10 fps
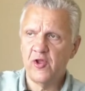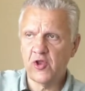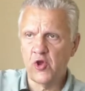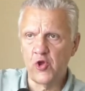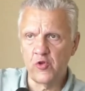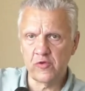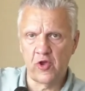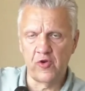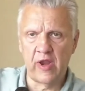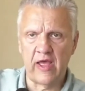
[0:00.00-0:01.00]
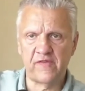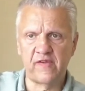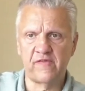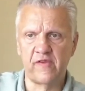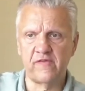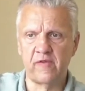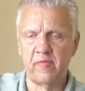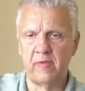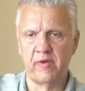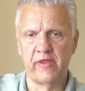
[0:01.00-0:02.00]
a cult called
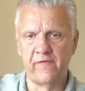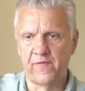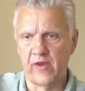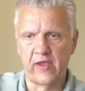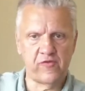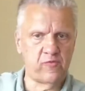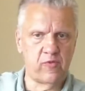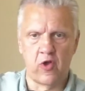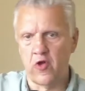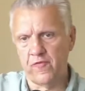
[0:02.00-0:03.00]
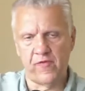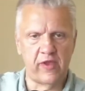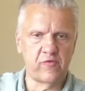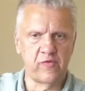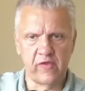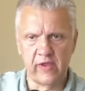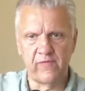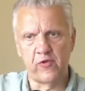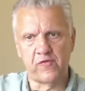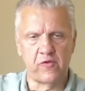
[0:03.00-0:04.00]
Gnosticism that believed flesh, all the flesh was
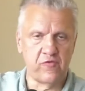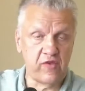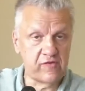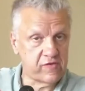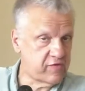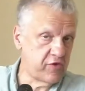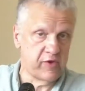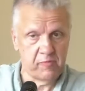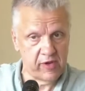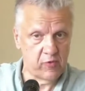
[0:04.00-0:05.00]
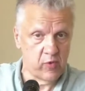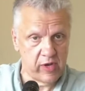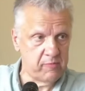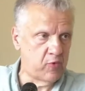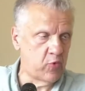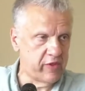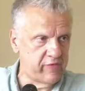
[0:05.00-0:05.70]
evil, so Jesus couldn't have been really born